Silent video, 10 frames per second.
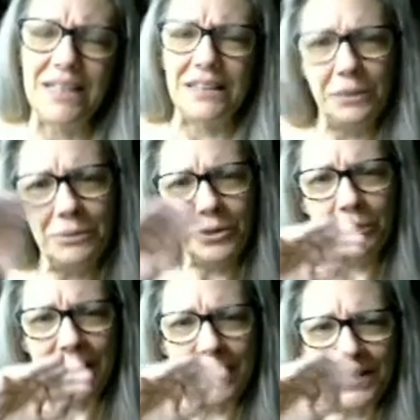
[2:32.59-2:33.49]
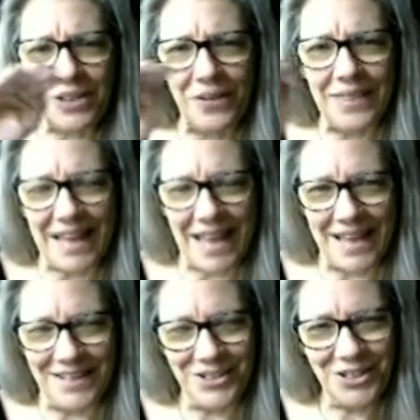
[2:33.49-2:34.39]
Liminal means on the
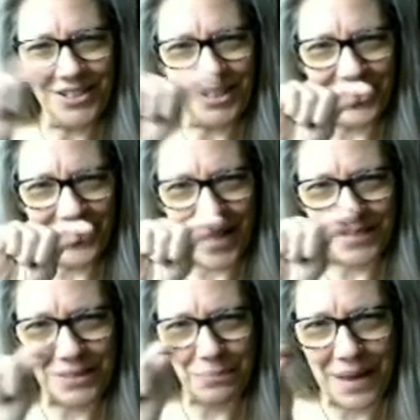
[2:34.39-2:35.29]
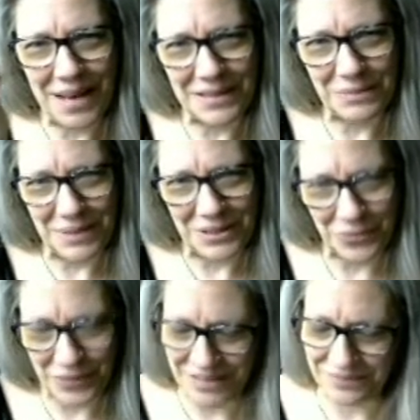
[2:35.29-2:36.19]
edge, you know, that space
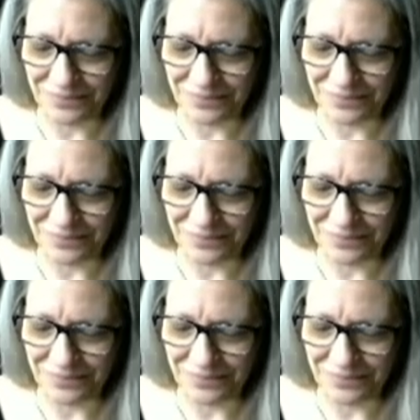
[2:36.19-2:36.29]
between